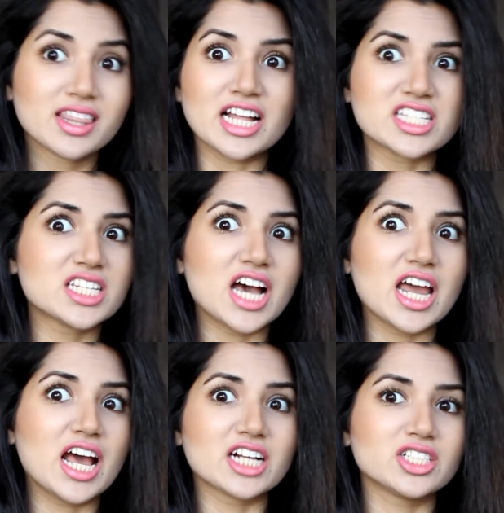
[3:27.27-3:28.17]
That's
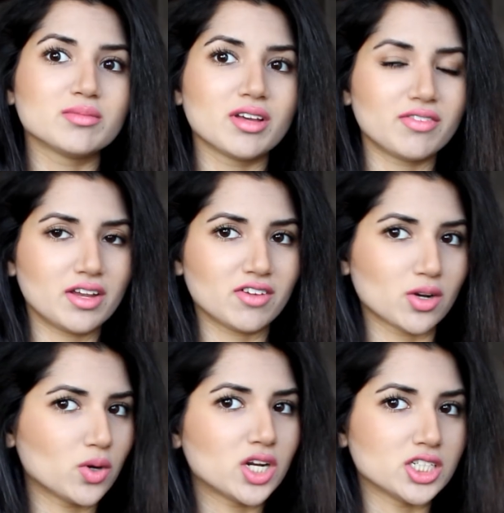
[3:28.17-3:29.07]
not actually my
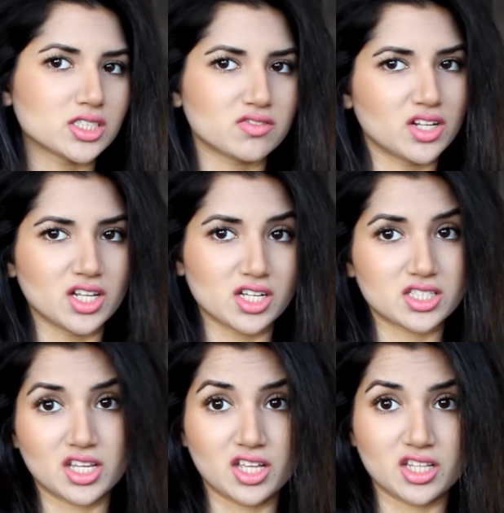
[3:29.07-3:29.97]
favorite quote. I just felt like
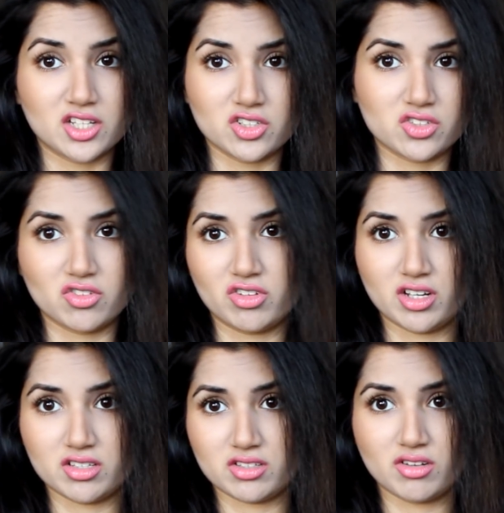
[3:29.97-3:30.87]
saying that just so you
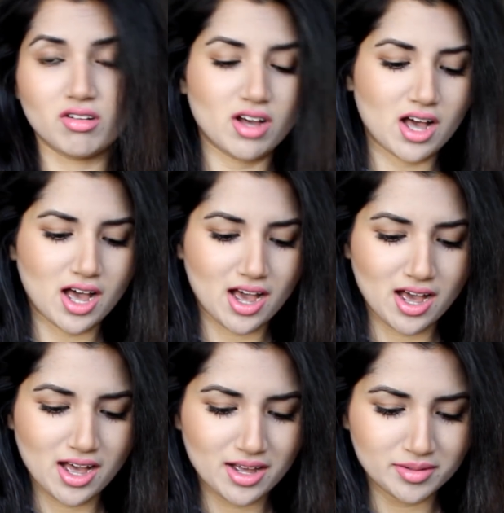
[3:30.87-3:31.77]
guys
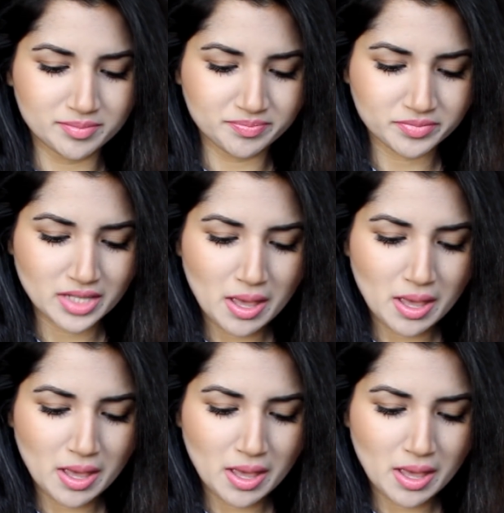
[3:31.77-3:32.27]
know.